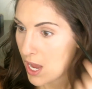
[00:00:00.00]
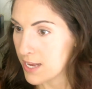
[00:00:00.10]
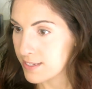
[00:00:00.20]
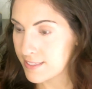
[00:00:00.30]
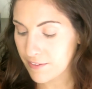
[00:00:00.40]

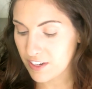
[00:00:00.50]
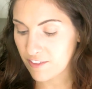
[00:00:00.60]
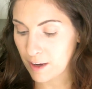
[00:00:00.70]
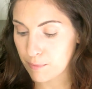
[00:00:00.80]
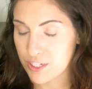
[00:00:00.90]

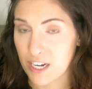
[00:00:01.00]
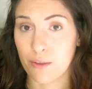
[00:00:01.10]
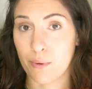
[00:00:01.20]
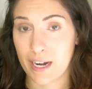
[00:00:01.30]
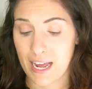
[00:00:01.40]
75% of
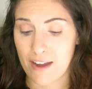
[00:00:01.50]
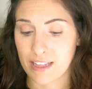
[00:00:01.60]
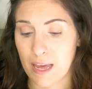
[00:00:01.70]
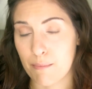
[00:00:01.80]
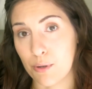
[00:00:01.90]
the way to having
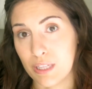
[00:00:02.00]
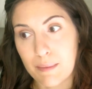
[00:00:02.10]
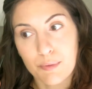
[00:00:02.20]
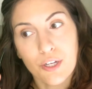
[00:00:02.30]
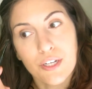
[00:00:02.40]
that bold
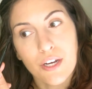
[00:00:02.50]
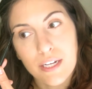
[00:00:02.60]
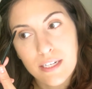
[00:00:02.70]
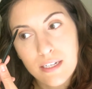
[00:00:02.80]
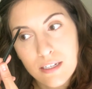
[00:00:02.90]
lip look
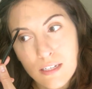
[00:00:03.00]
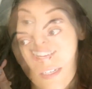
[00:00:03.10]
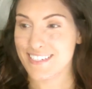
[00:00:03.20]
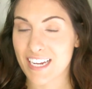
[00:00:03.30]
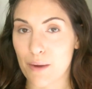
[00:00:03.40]
good.
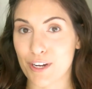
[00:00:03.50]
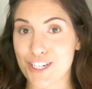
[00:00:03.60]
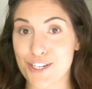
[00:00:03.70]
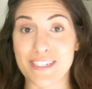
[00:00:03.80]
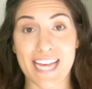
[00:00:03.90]
Next thing I want
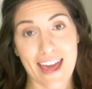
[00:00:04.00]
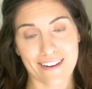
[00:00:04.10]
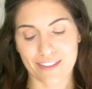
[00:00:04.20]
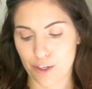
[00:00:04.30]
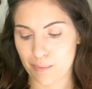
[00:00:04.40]
to do is add
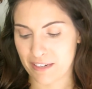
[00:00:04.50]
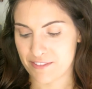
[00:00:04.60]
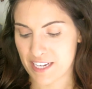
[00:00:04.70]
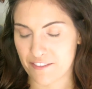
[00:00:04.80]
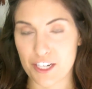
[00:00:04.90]
a little bit of
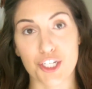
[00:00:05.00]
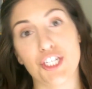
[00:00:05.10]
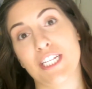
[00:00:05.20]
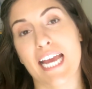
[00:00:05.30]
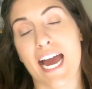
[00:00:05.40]
definition
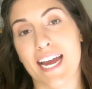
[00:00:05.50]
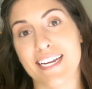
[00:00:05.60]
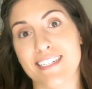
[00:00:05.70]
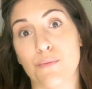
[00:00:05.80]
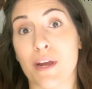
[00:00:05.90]
to the
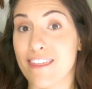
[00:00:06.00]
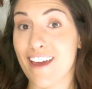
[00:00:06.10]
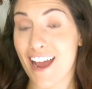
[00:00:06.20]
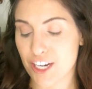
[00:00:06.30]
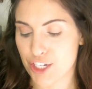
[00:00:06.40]
eyes with
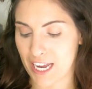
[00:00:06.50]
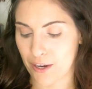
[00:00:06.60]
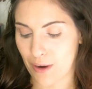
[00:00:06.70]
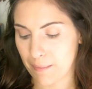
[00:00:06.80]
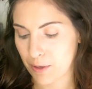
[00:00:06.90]

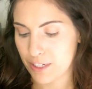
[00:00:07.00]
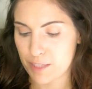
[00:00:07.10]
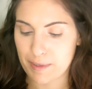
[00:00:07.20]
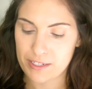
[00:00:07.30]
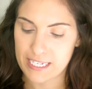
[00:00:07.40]
eyeshadow. I'm going to
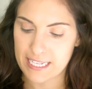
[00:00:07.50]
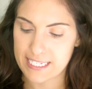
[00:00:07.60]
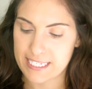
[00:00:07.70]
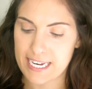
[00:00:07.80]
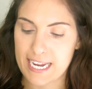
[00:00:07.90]
be using
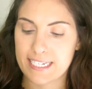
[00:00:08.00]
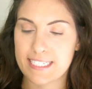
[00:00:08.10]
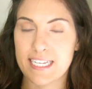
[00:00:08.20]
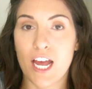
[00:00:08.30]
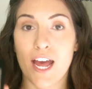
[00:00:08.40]
this
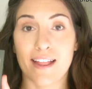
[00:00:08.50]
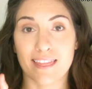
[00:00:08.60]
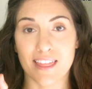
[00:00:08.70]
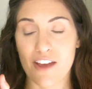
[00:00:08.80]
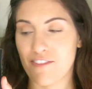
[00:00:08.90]
NYX
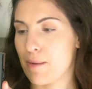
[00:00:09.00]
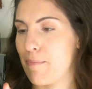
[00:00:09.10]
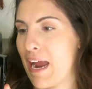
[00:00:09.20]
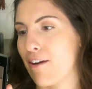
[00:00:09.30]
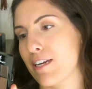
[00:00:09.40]
Love in
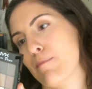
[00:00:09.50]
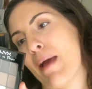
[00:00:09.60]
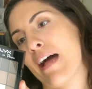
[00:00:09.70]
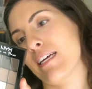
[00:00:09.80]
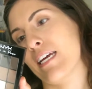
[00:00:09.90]
Paris
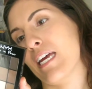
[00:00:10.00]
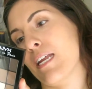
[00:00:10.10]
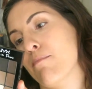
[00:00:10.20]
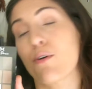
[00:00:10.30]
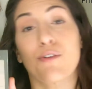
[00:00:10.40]
palette
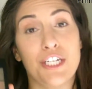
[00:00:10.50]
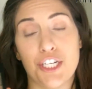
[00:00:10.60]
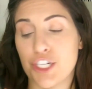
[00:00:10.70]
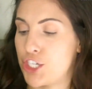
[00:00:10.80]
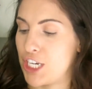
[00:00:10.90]
in
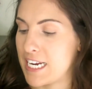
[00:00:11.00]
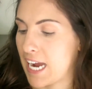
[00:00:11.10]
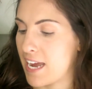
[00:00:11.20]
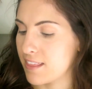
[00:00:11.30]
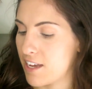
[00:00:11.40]
Parisian Chic.
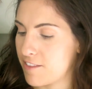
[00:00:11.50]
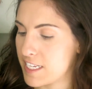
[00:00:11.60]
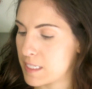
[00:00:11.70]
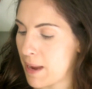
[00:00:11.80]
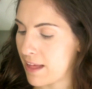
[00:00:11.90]
I love
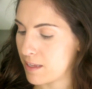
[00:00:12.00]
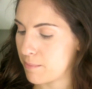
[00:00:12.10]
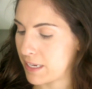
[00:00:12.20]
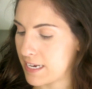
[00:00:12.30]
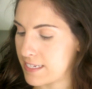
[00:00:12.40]
this palette
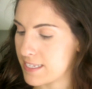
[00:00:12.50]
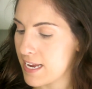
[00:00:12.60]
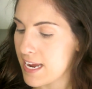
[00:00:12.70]
because,